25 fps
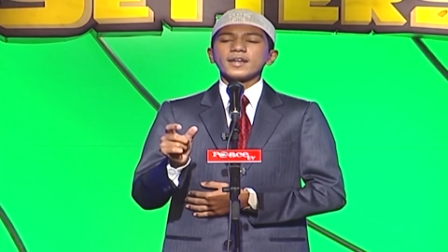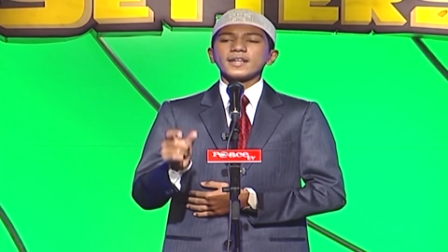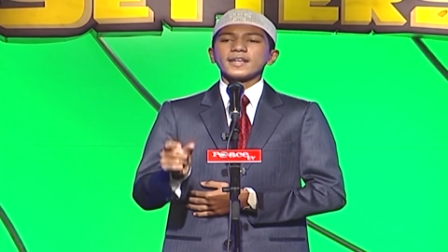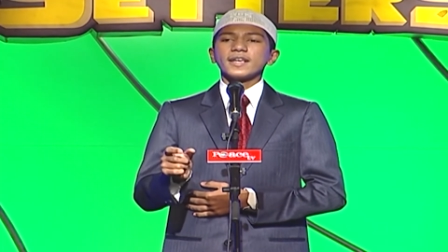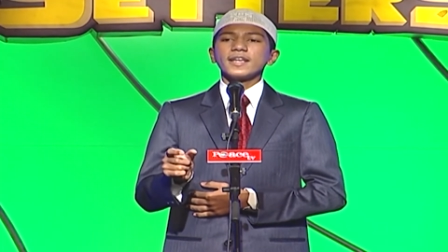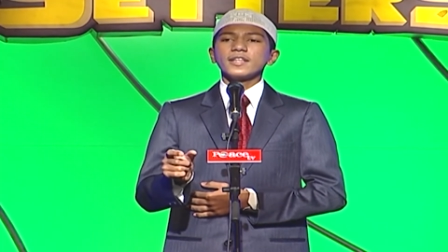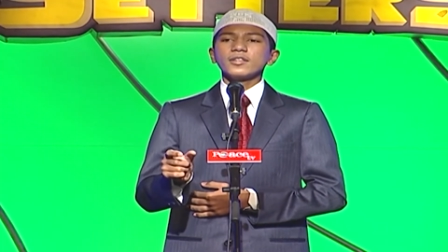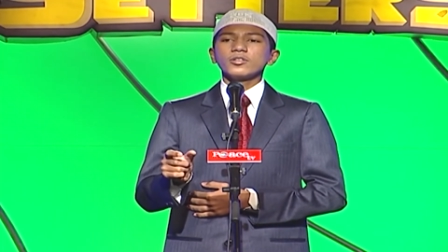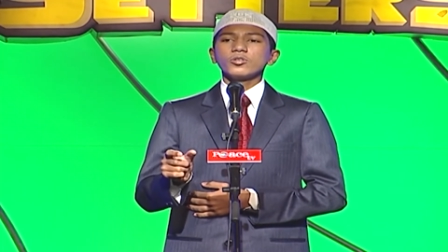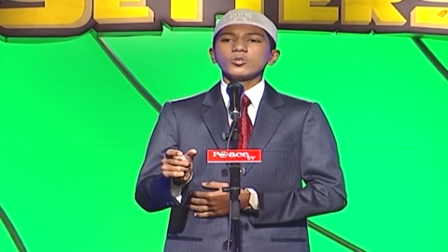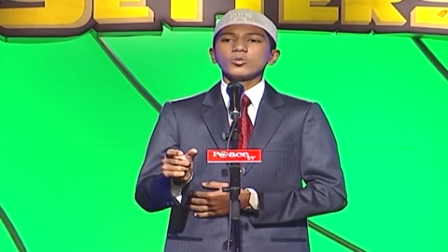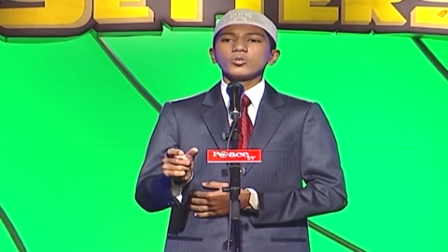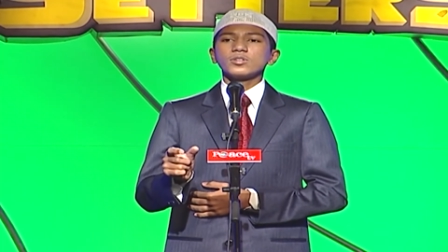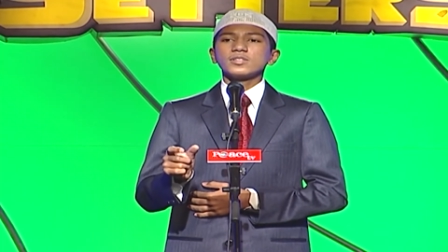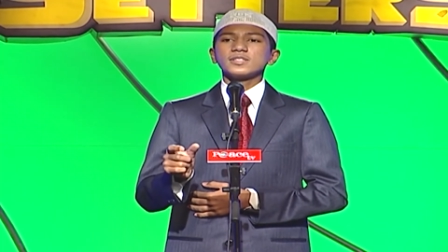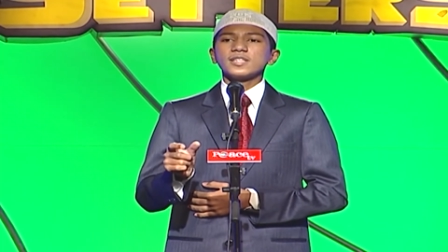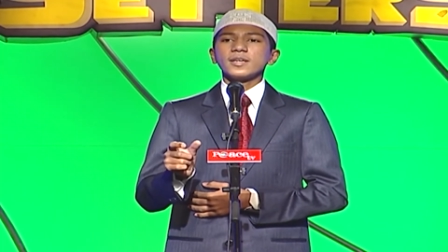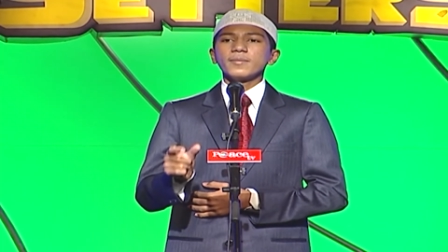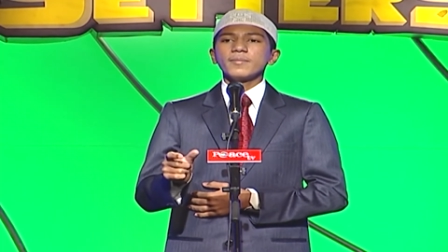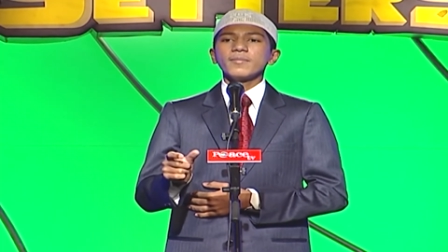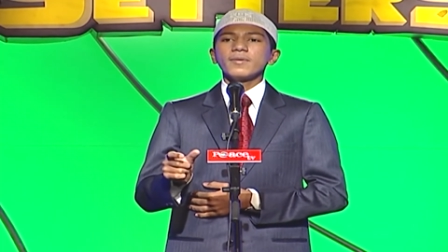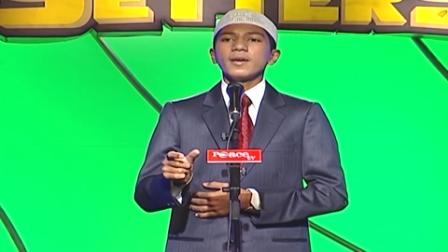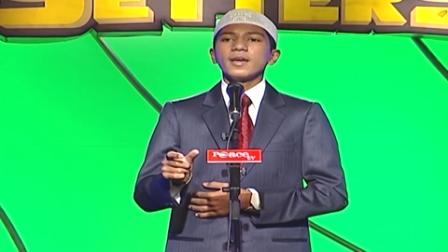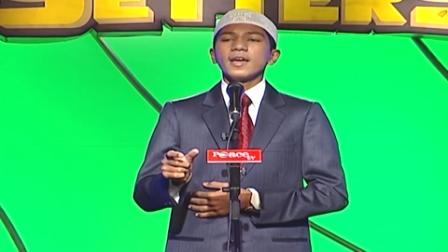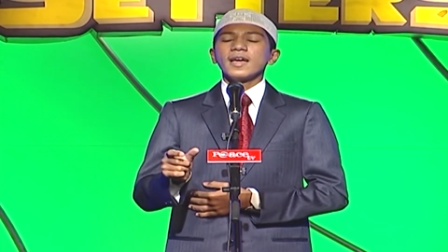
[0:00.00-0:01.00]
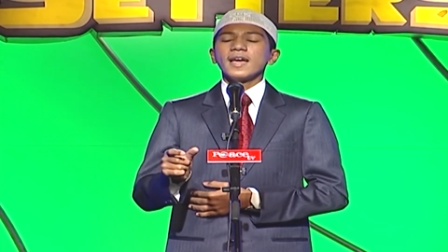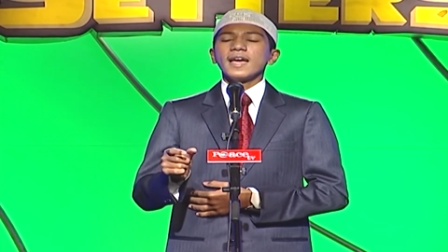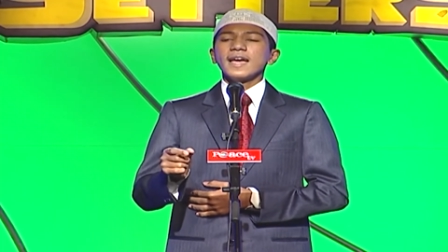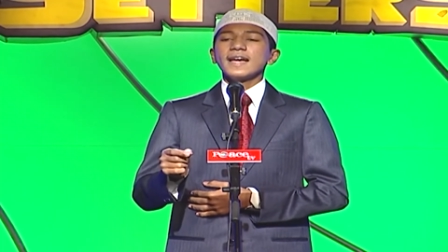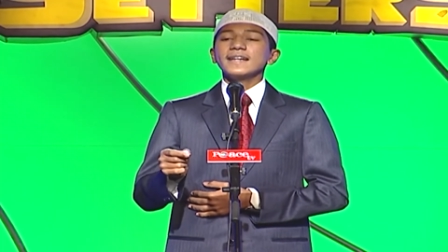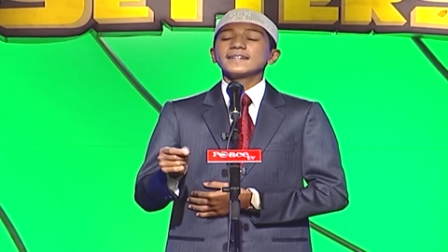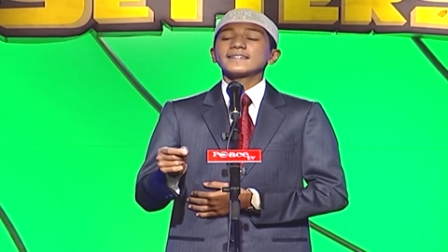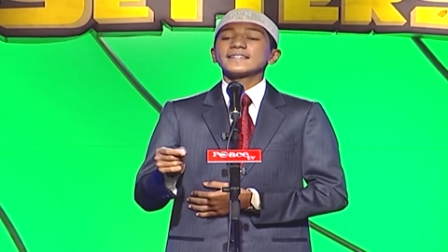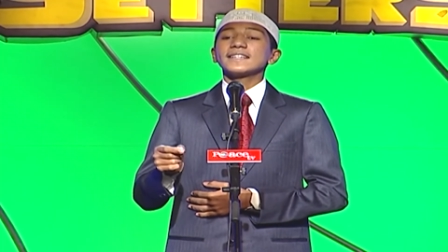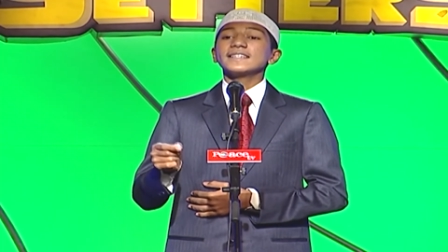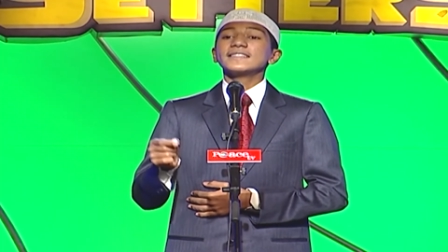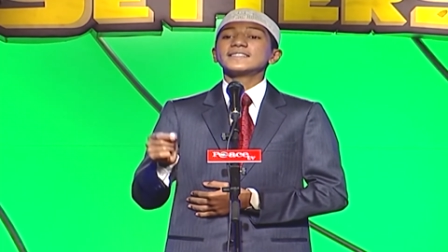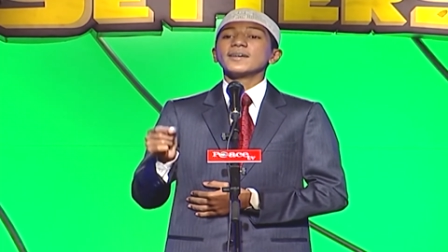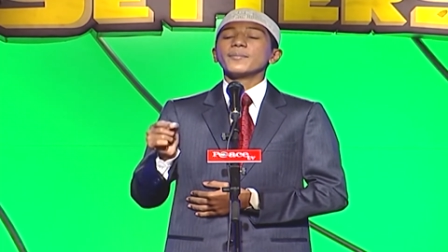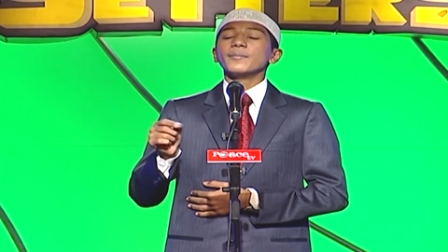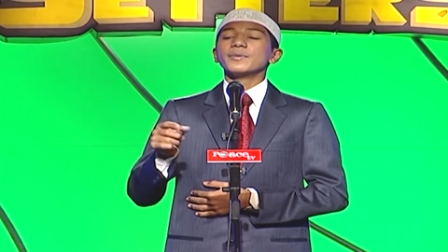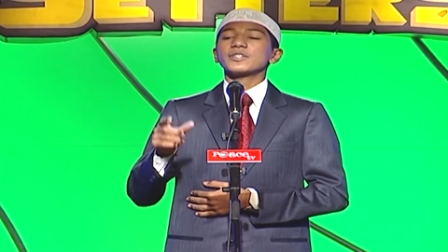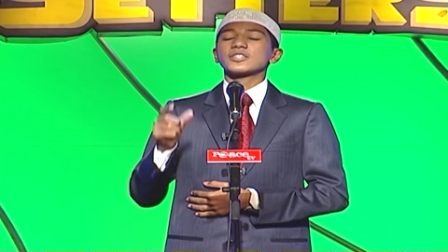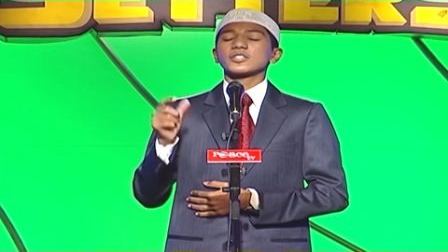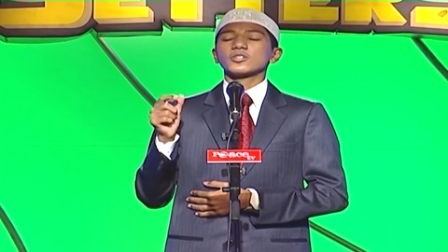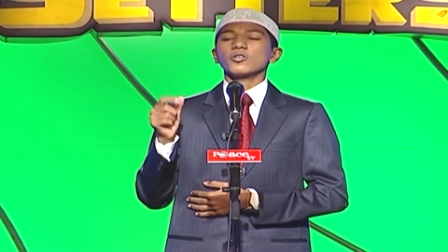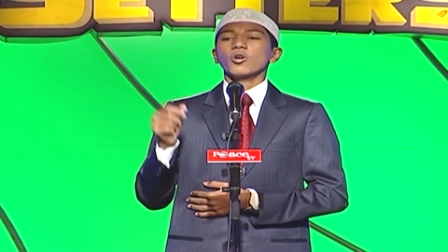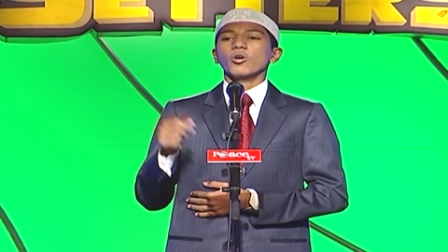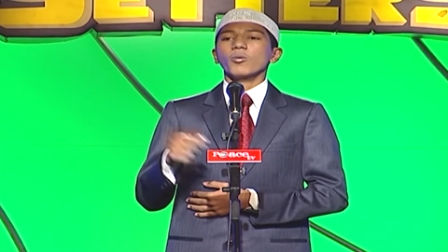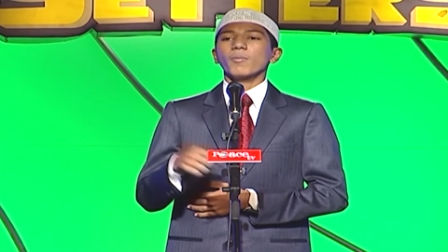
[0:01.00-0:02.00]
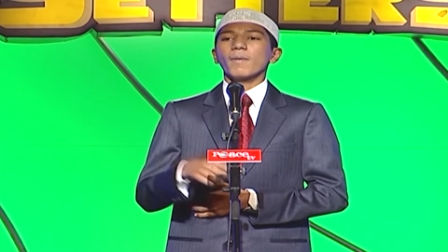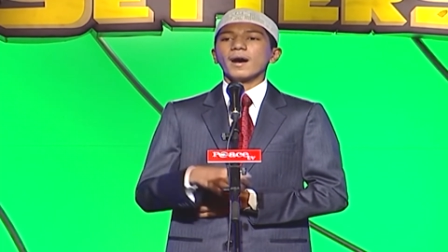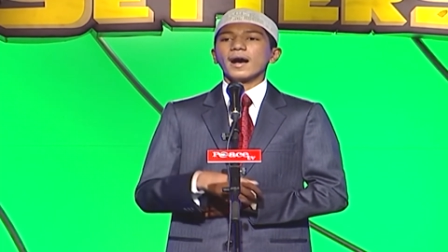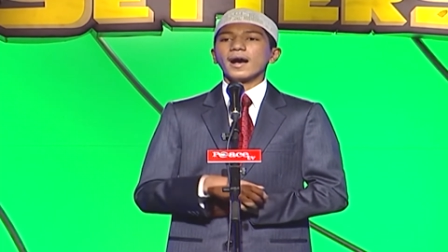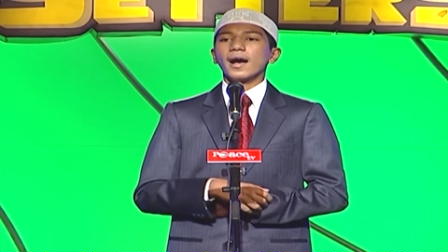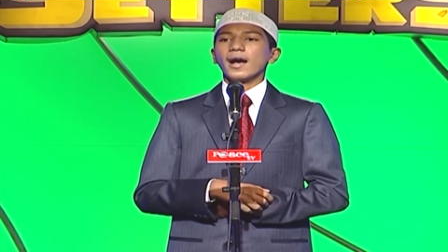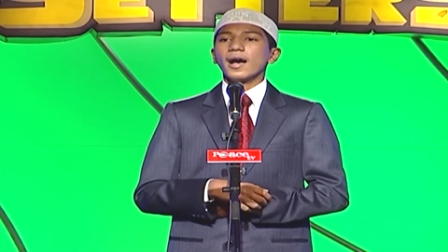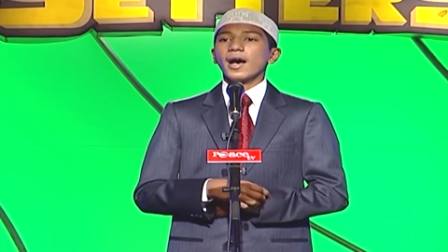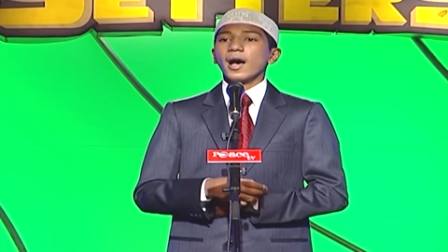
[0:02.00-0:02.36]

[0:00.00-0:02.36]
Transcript: Hinduism, it is a misnomer.